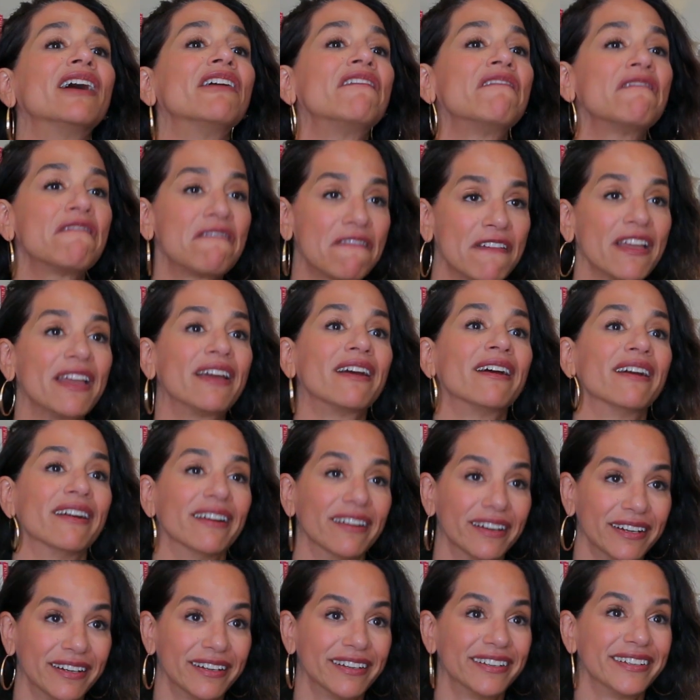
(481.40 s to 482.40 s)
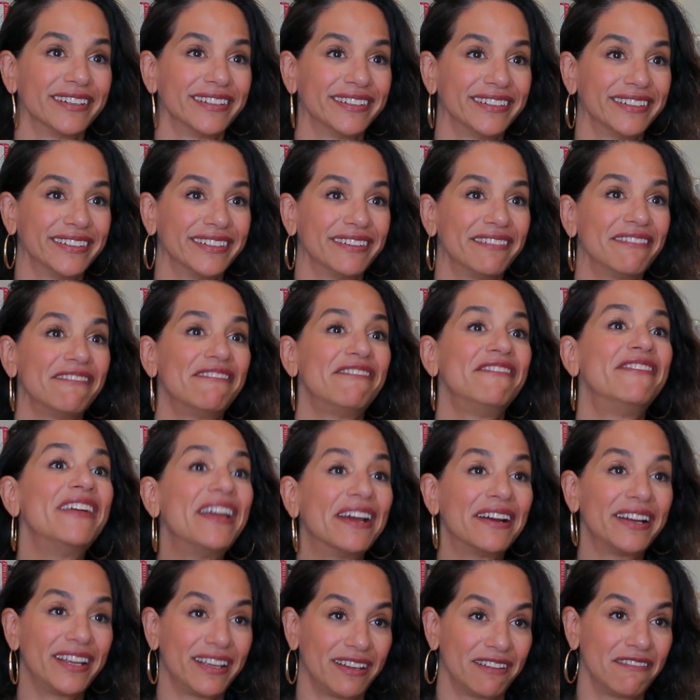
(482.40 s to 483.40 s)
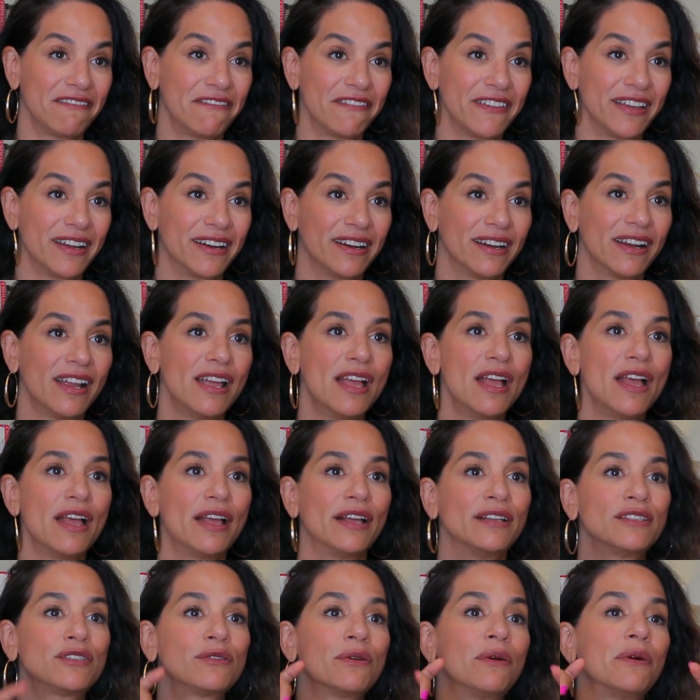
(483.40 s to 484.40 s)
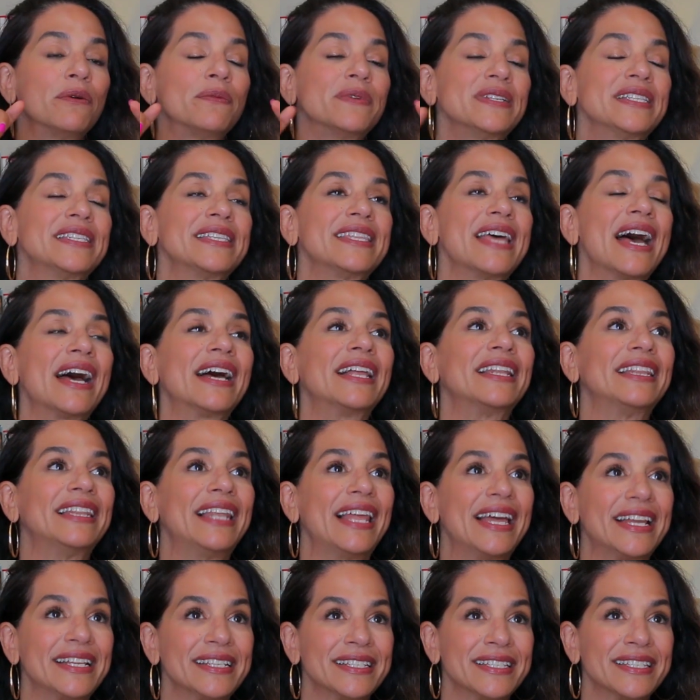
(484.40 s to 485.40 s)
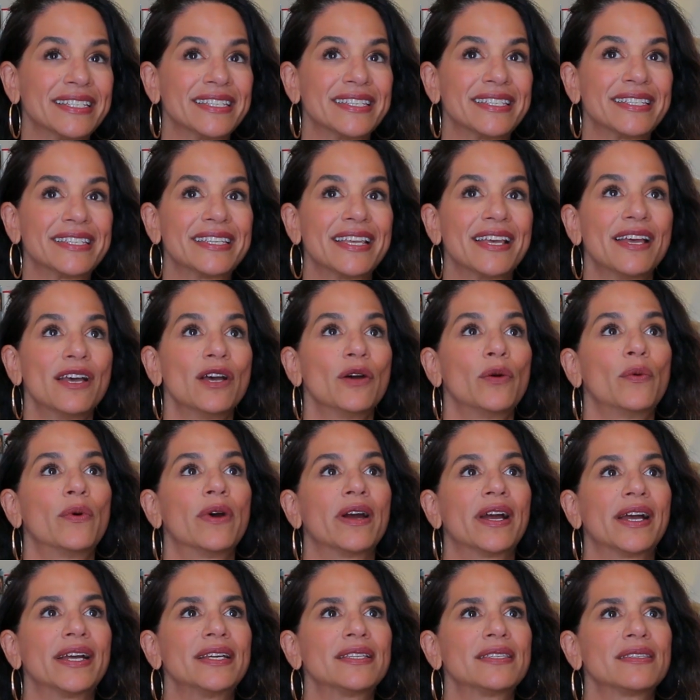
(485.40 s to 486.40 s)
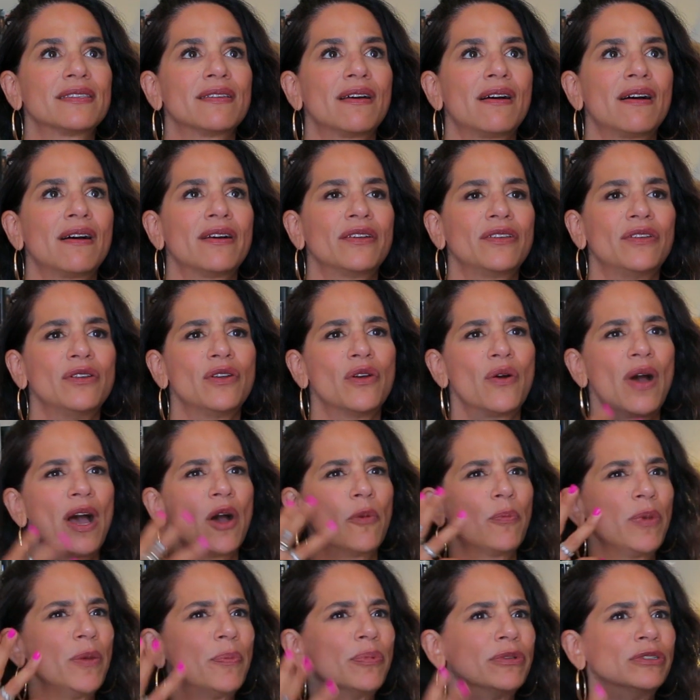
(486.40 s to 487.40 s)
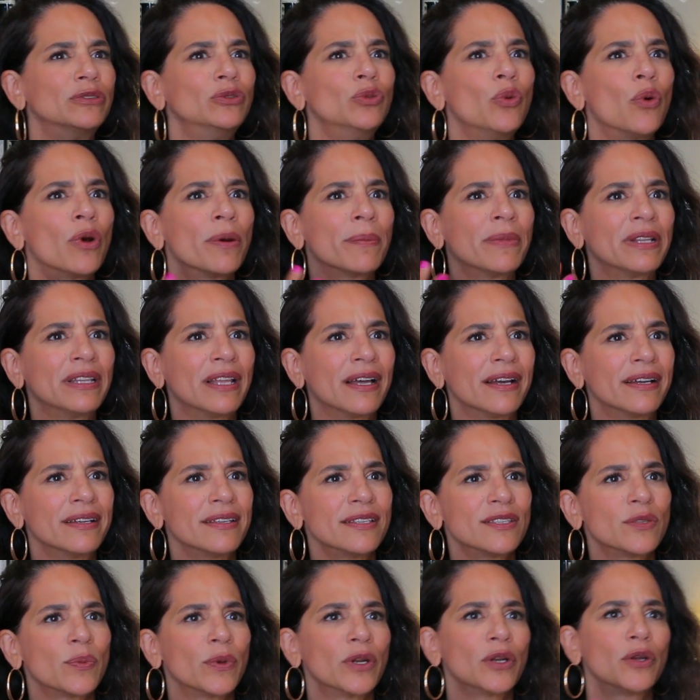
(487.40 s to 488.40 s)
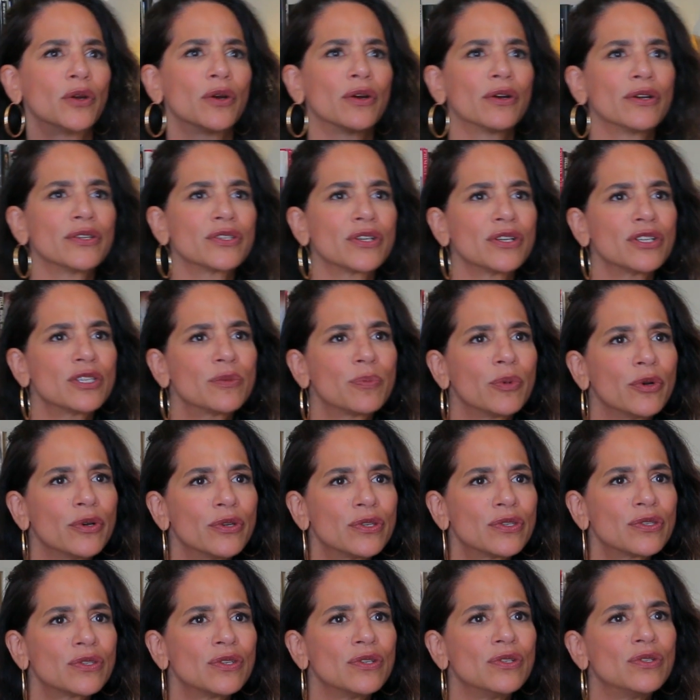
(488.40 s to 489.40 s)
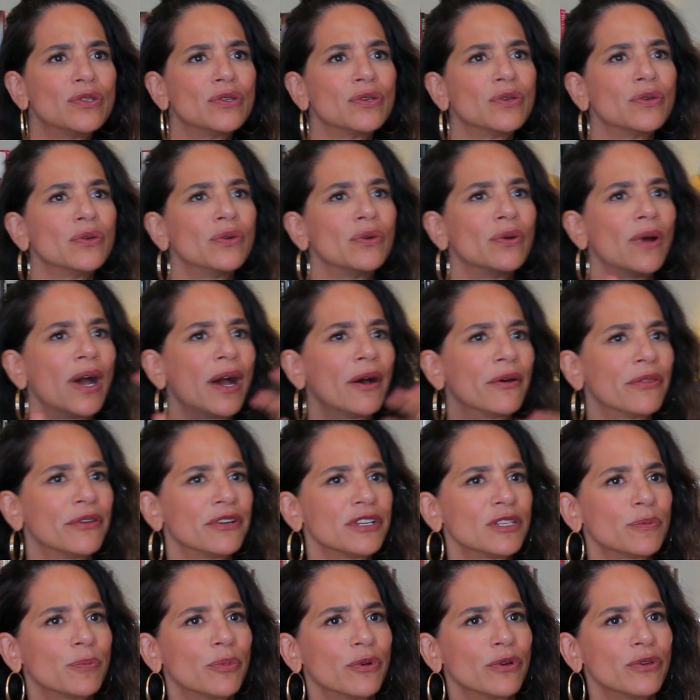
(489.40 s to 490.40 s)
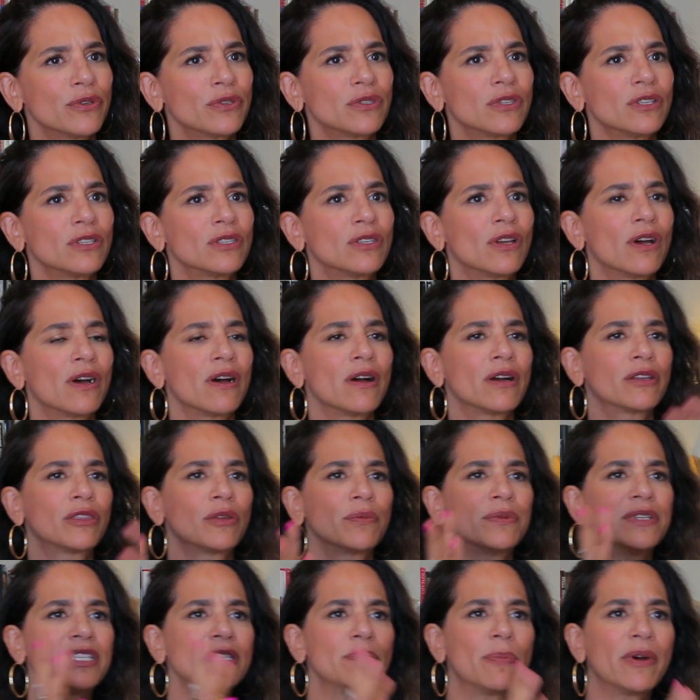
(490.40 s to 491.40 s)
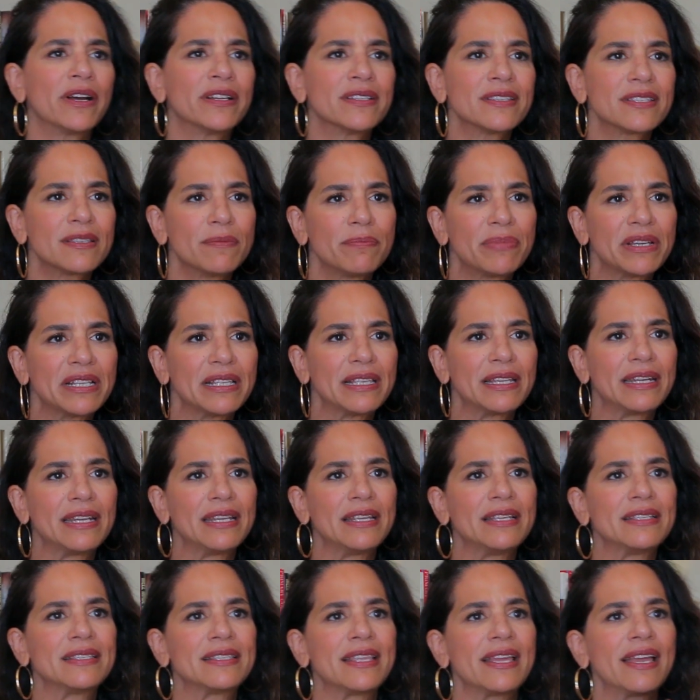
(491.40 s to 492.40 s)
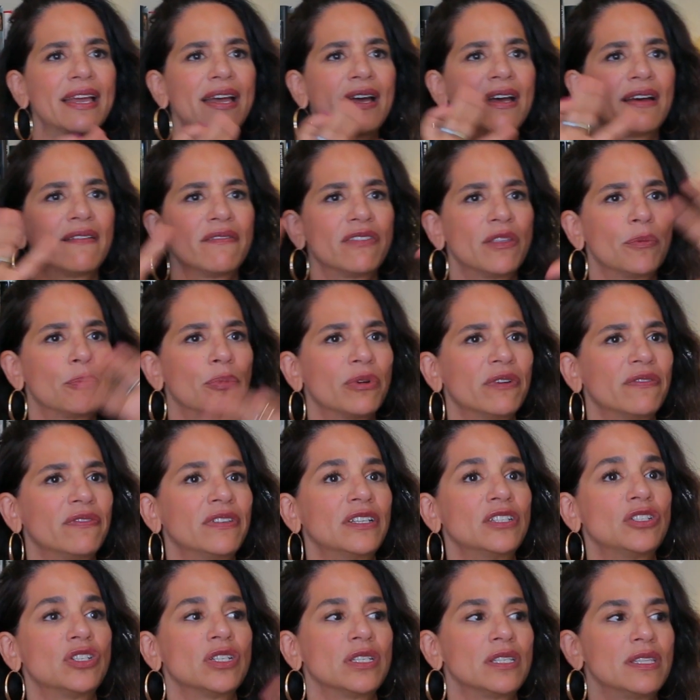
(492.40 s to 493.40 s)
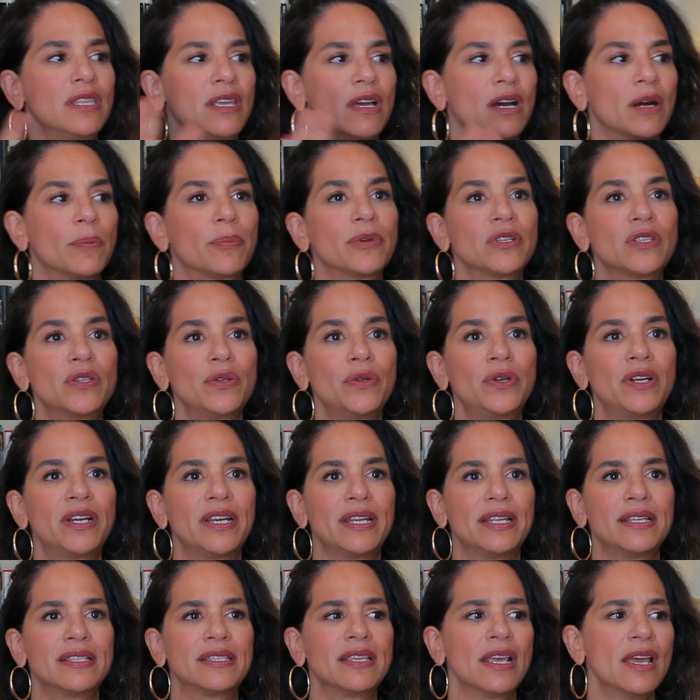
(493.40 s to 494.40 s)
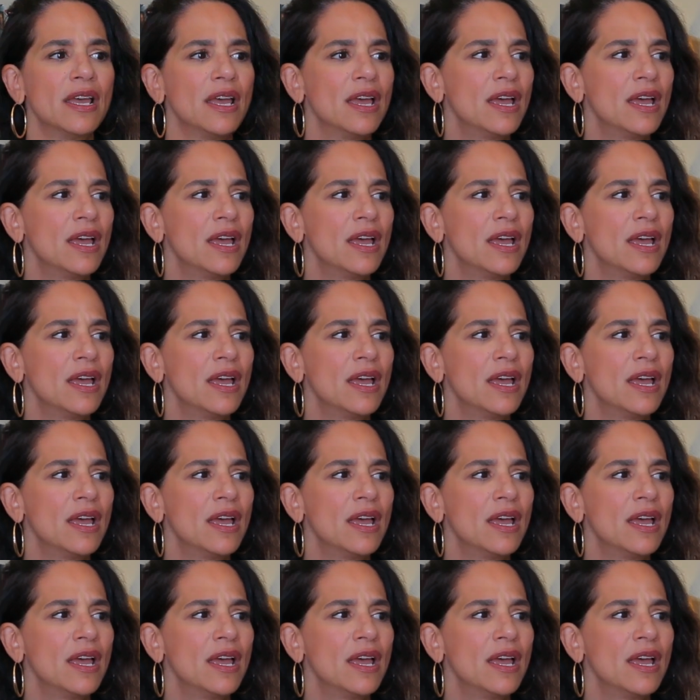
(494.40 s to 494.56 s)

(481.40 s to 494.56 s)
unfair. Very unfair. And so it was that lens where I saw, how people normalized what girls are supposed to do, how they're supposed to talk, the responsibilities they have, the privileges, the opportunities,